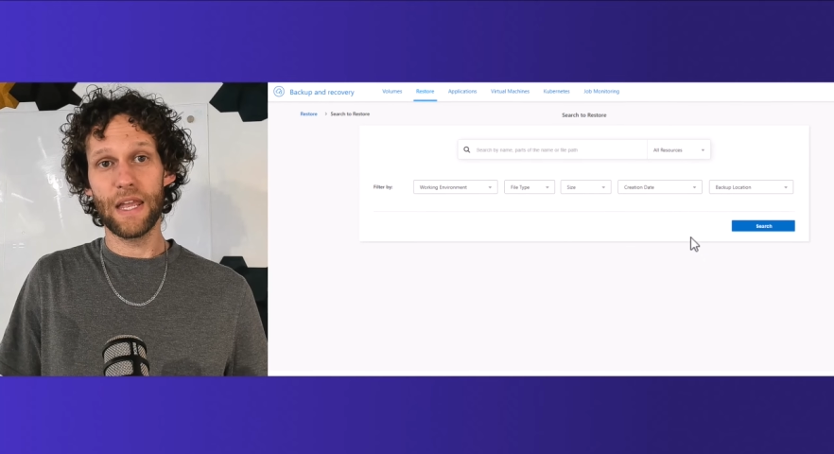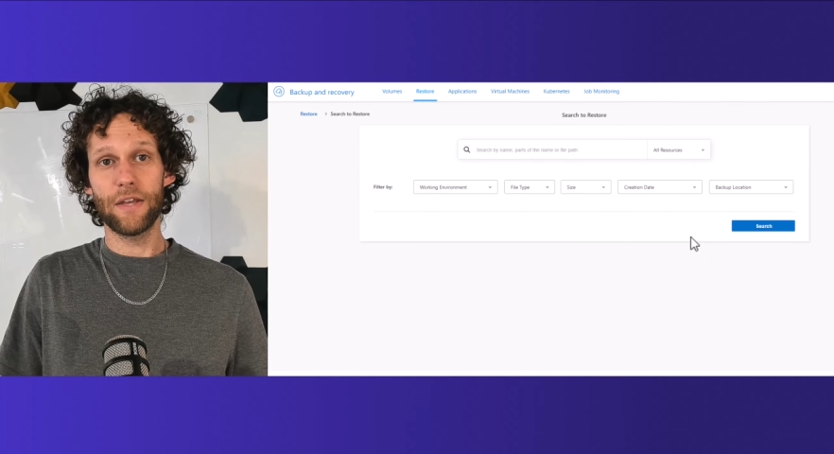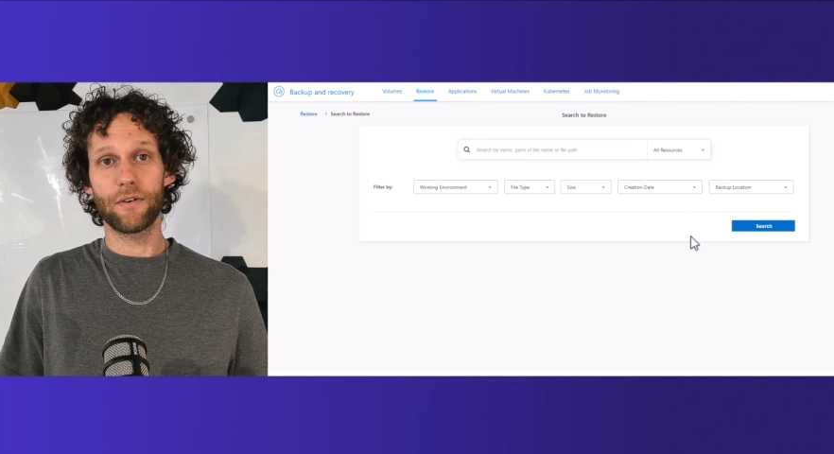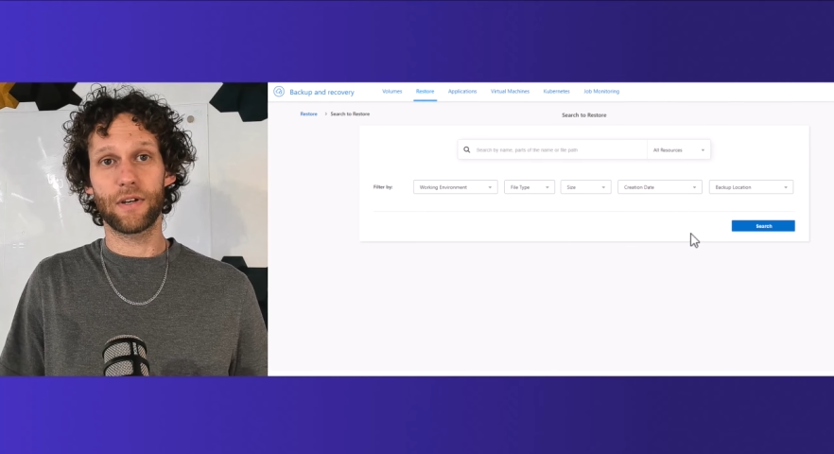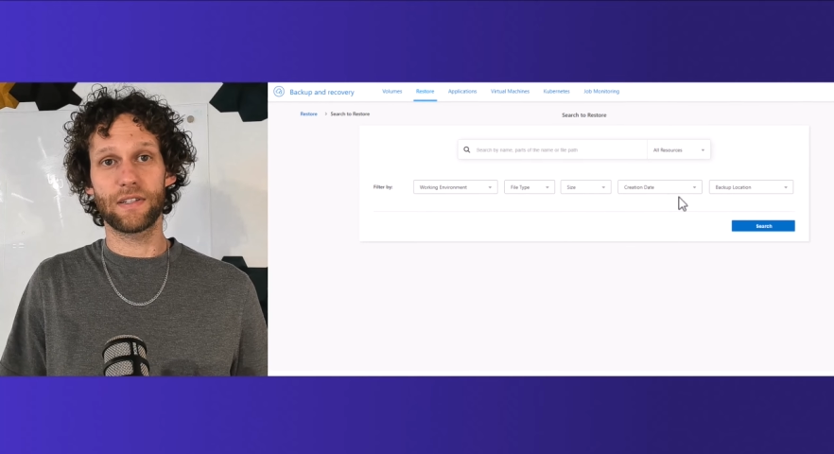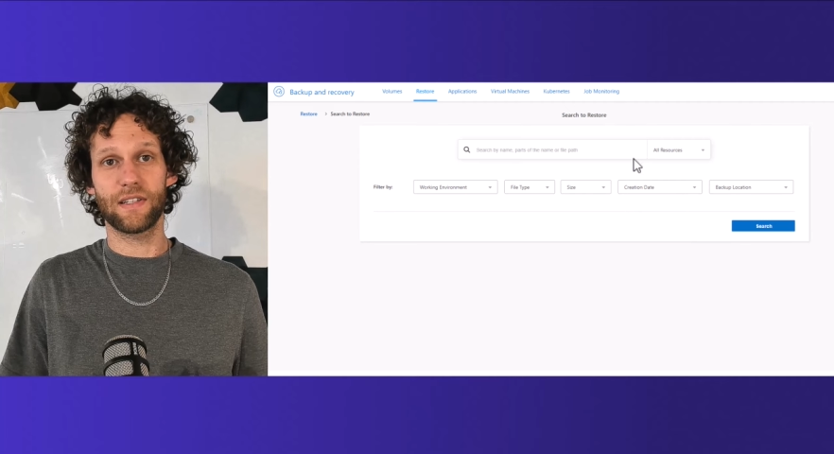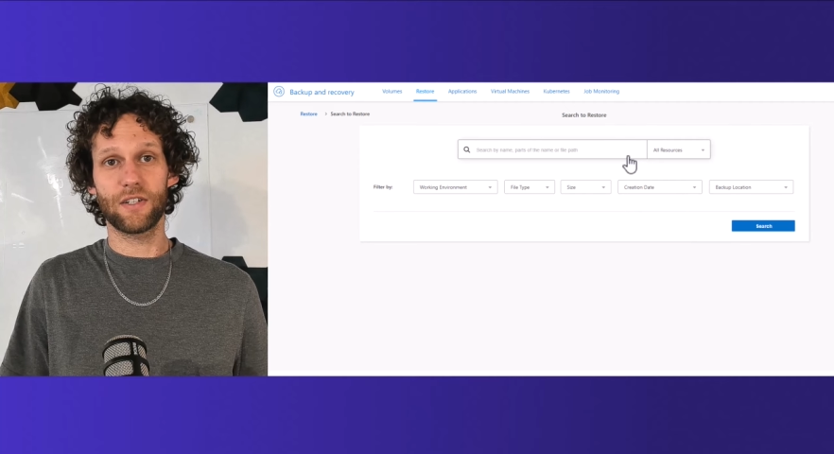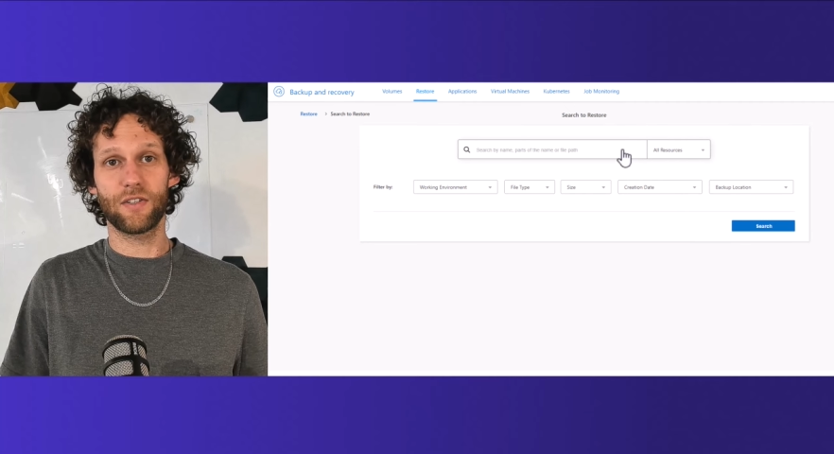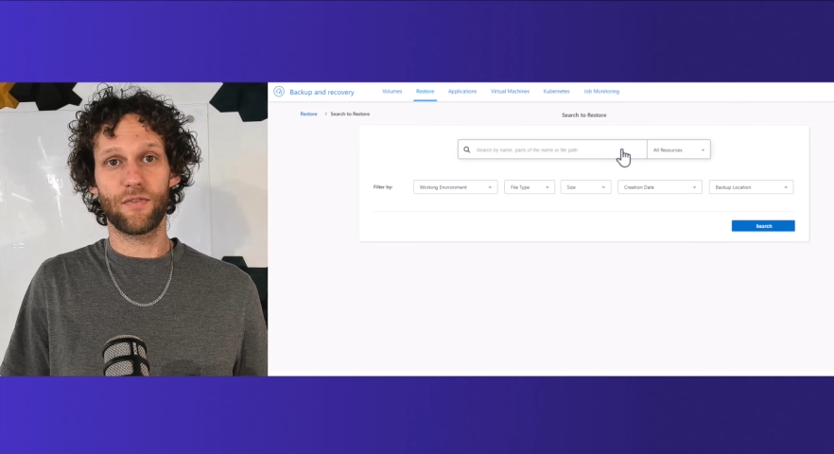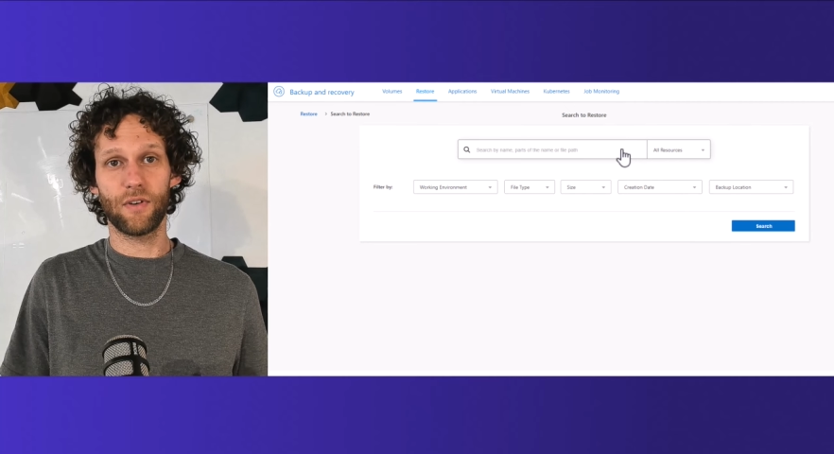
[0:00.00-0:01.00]
you can
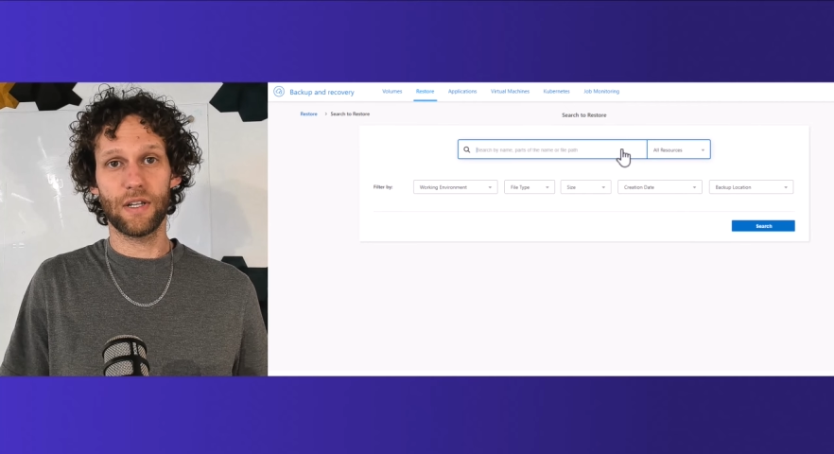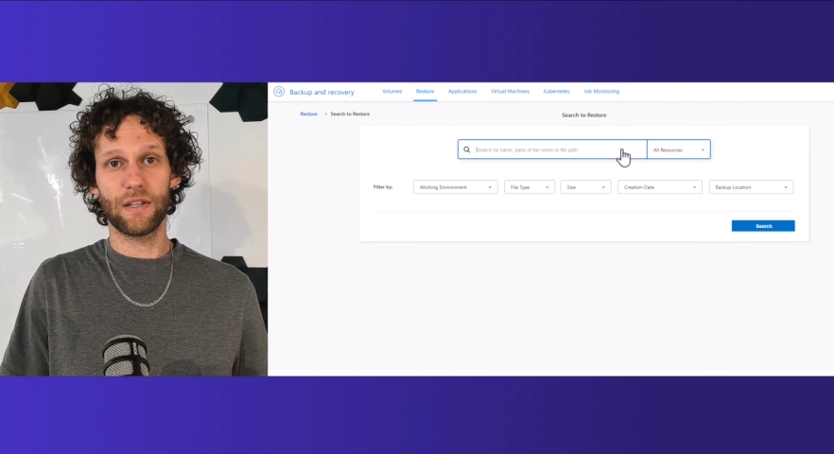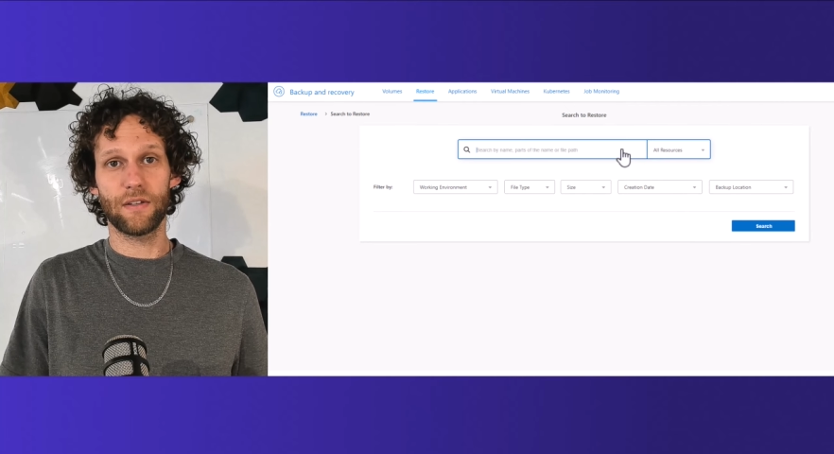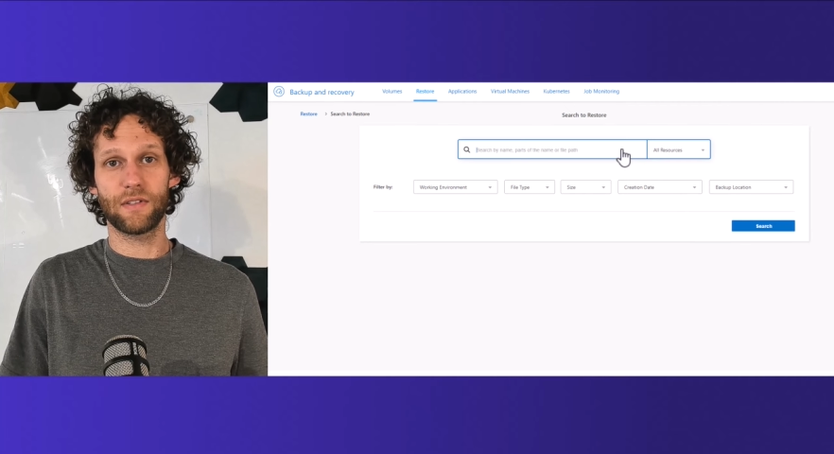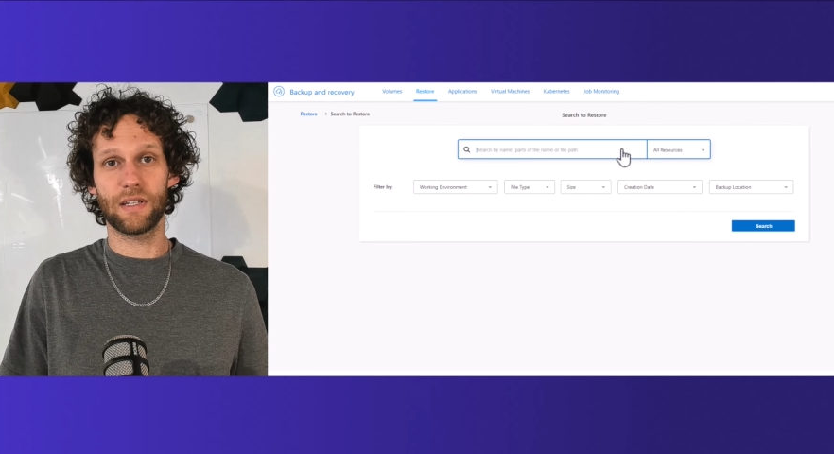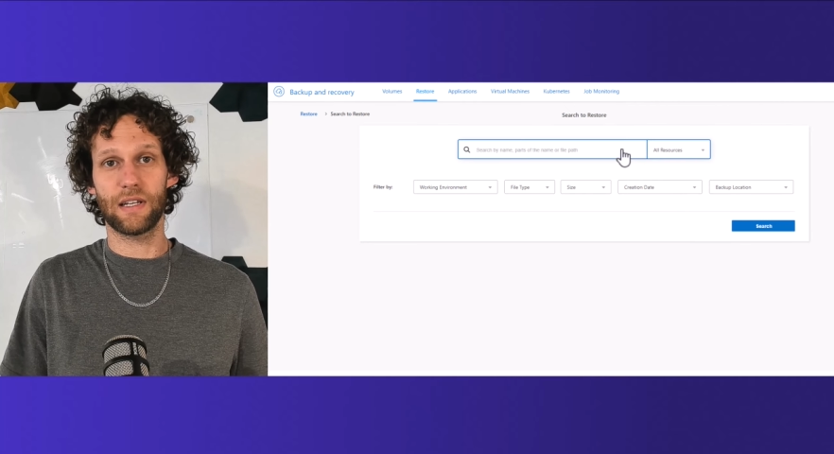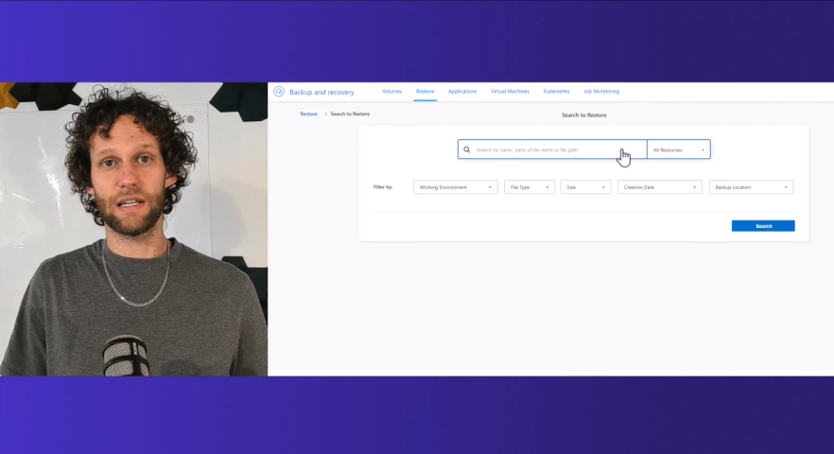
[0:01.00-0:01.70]
search for it using